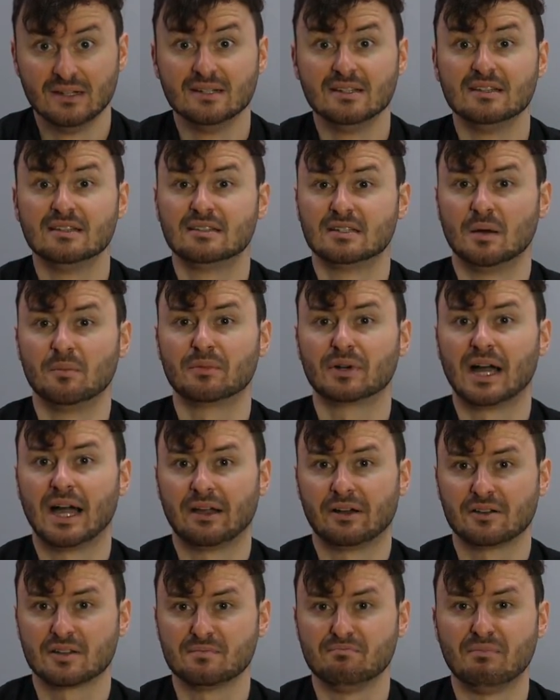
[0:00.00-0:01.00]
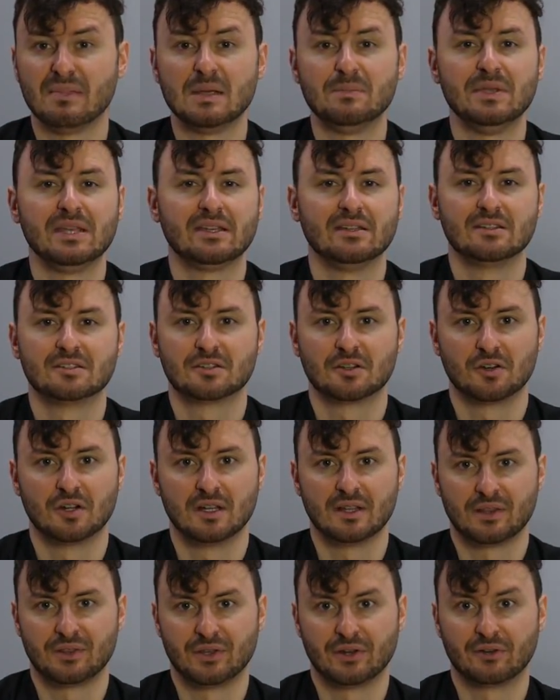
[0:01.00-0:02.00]
Some riders may be concerned
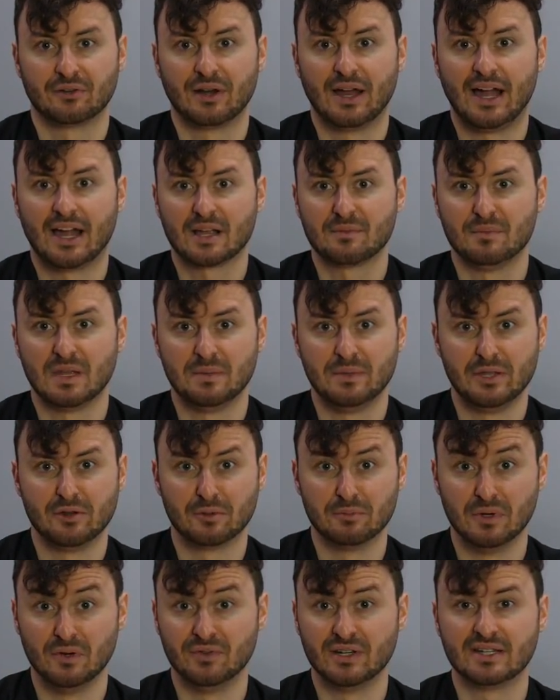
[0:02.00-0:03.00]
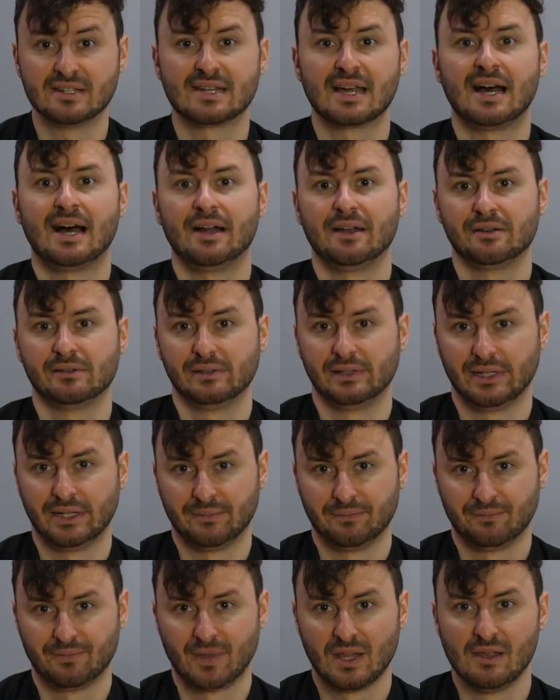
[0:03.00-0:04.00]
that their rack may be removed entirely.
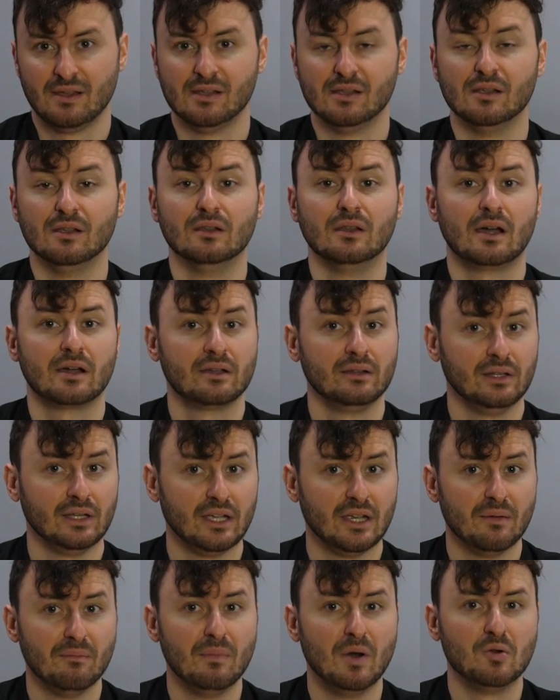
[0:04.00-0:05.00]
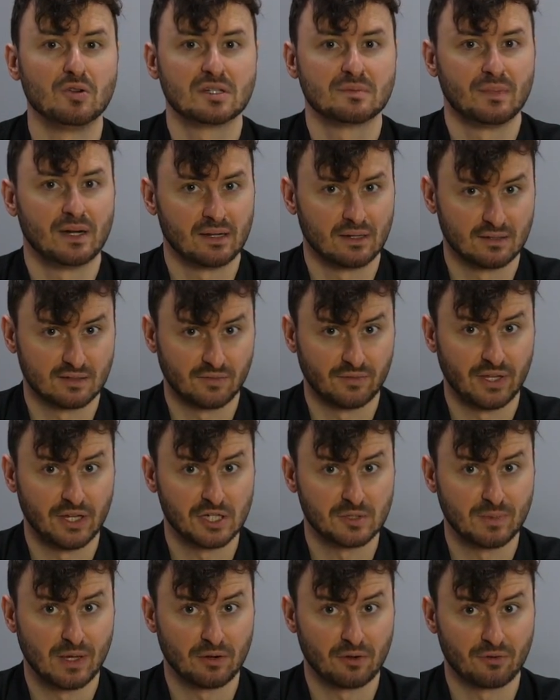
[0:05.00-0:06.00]
Luckily, most models of
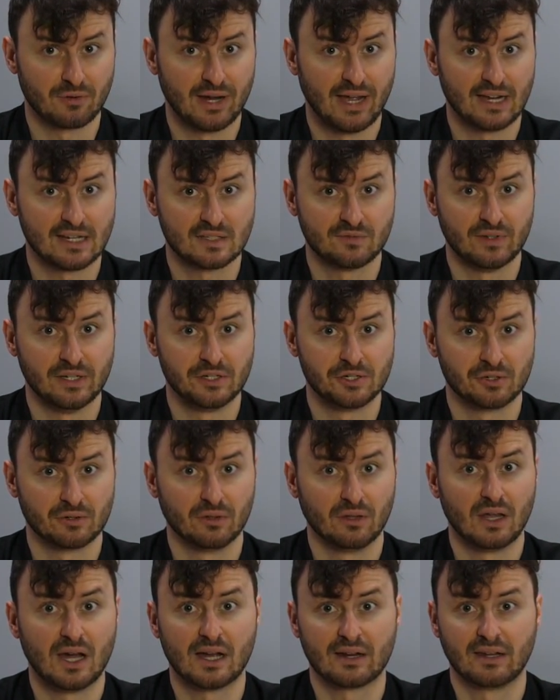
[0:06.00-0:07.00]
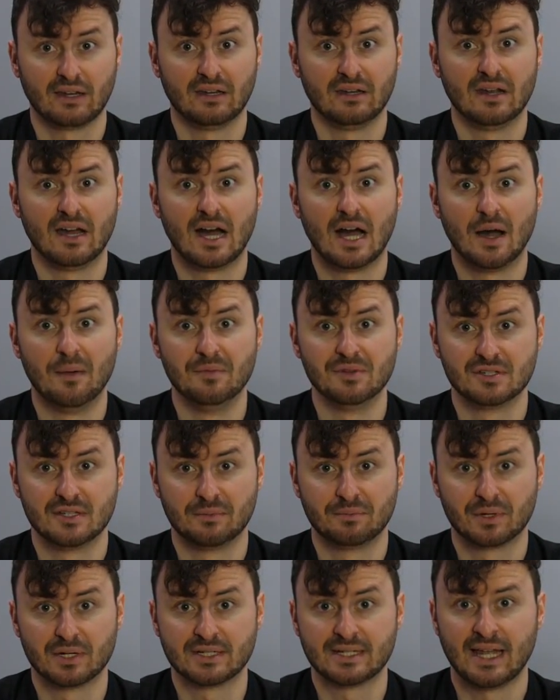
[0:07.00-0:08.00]
hitch-mounted racks feature locking knobs
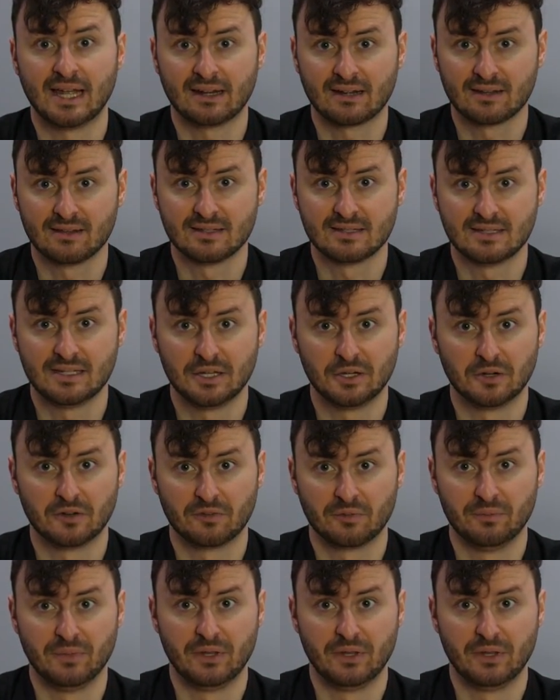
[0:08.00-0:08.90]
that protect the stinger from